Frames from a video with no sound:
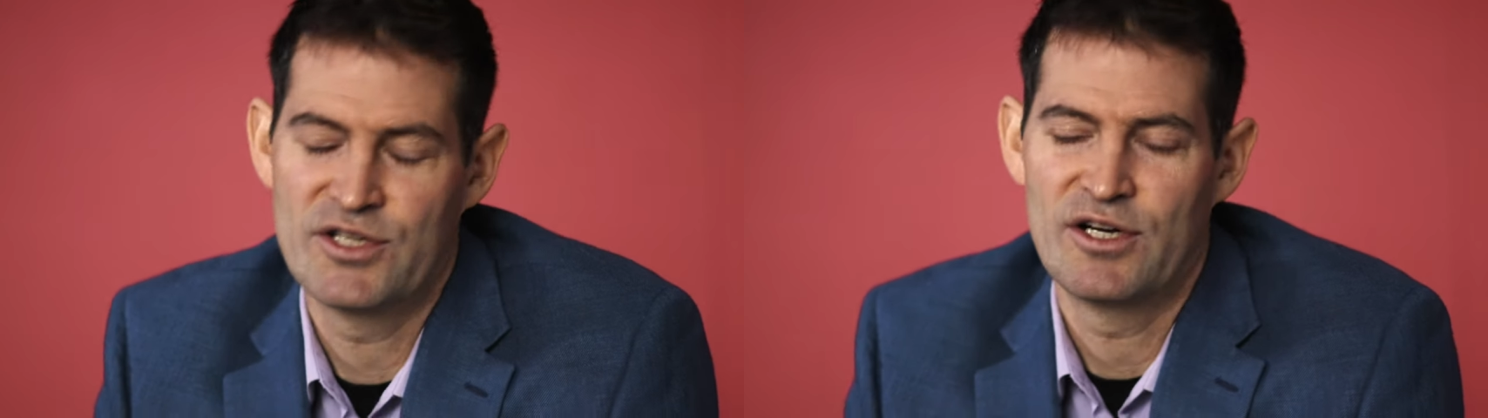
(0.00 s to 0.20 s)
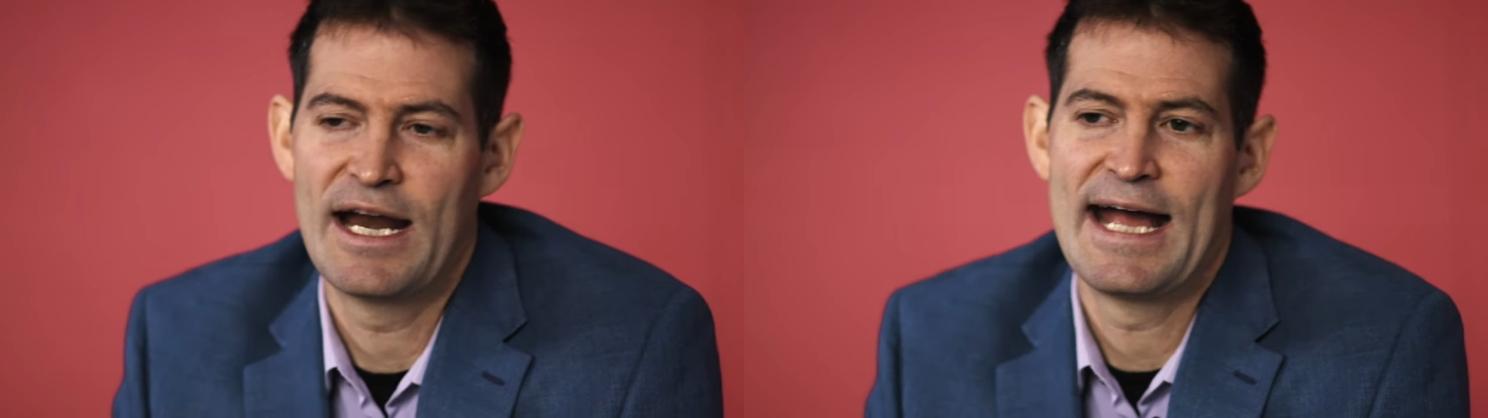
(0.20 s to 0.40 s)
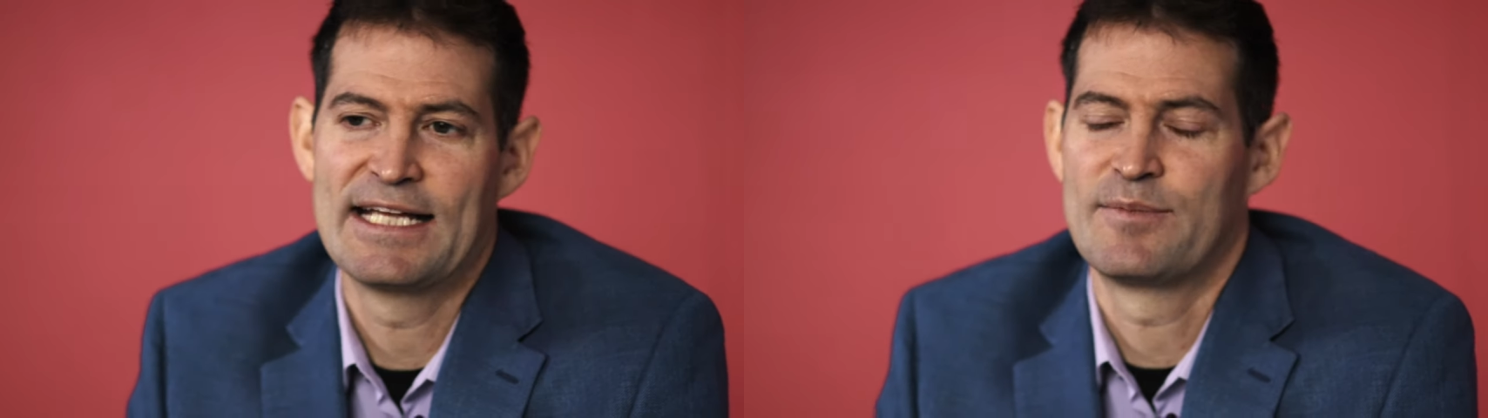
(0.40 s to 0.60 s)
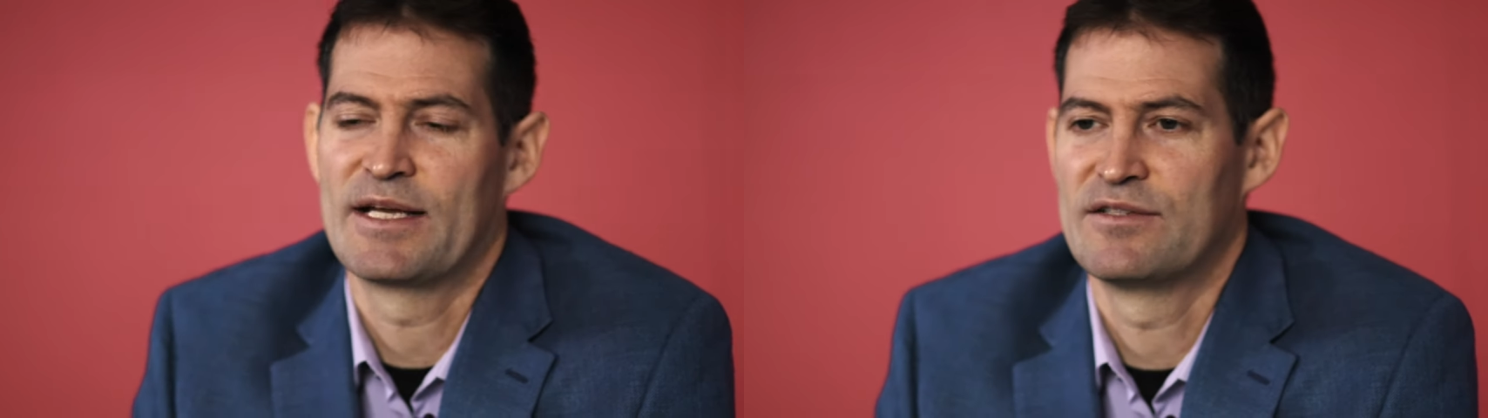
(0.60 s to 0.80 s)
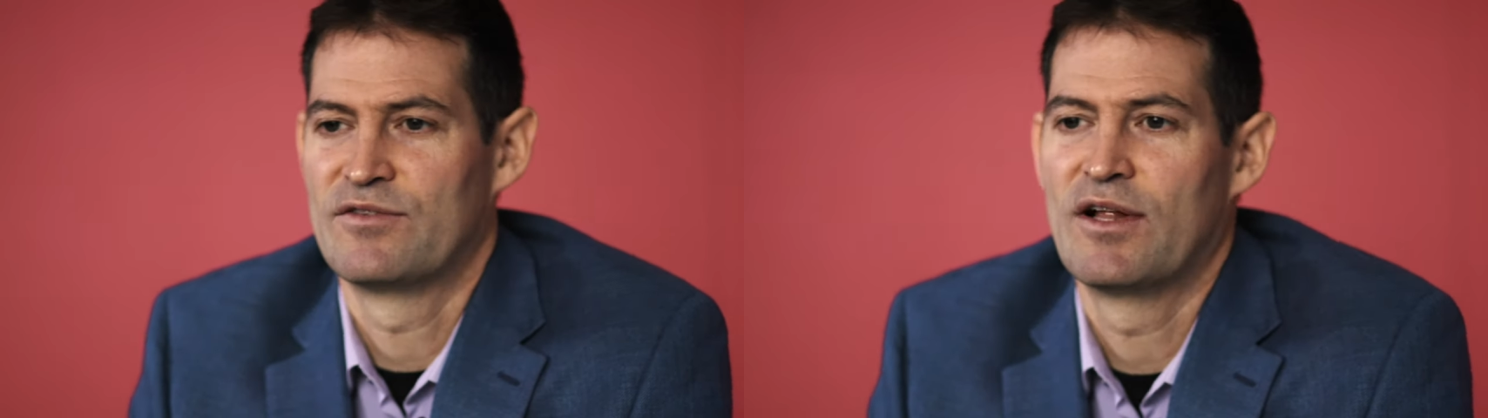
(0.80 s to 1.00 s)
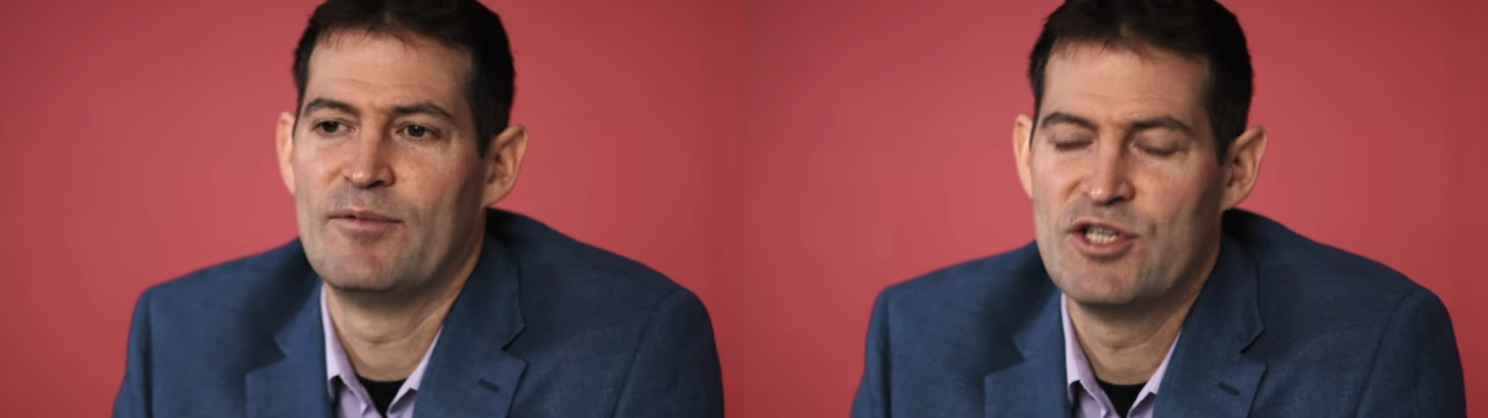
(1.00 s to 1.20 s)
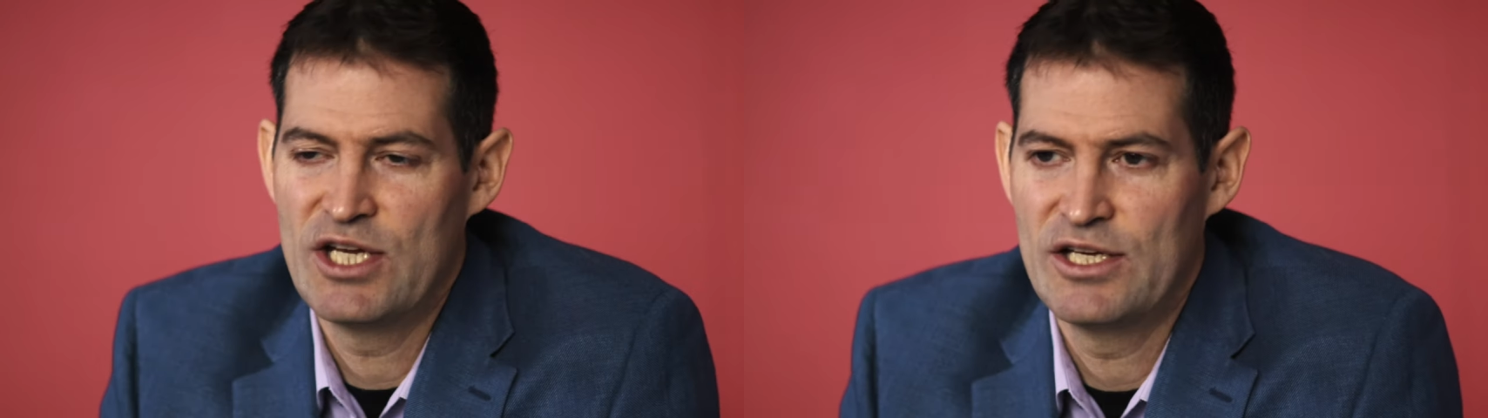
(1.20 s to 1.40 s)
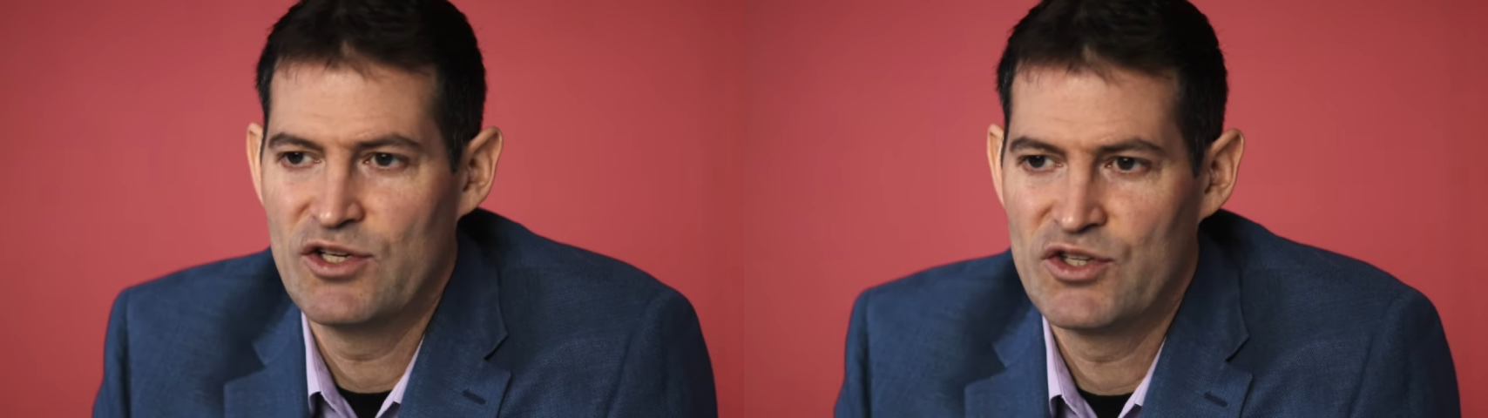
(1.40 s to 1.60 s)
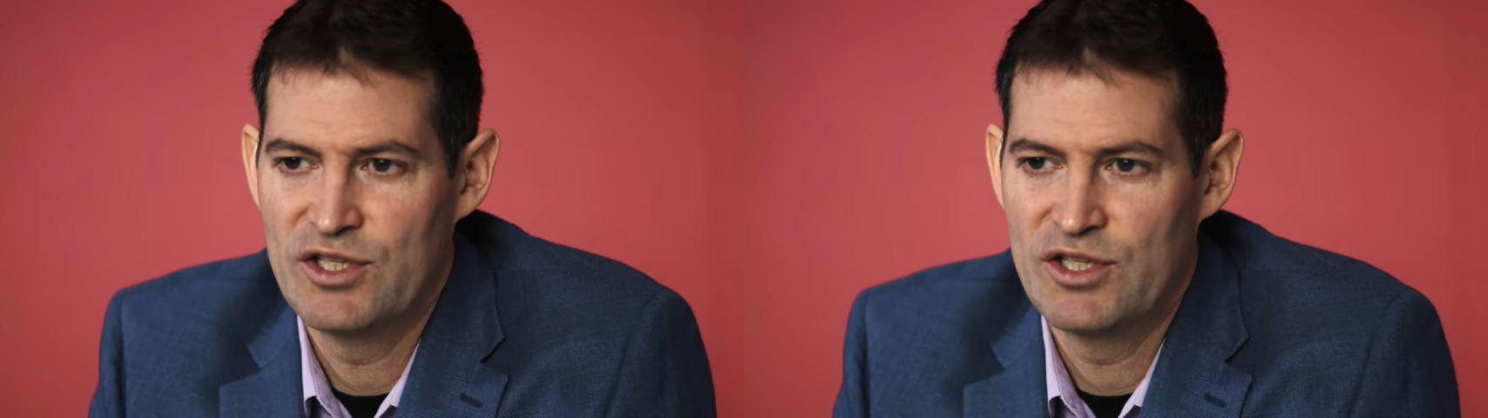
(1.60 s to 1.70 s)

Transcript: there are aspects of climate change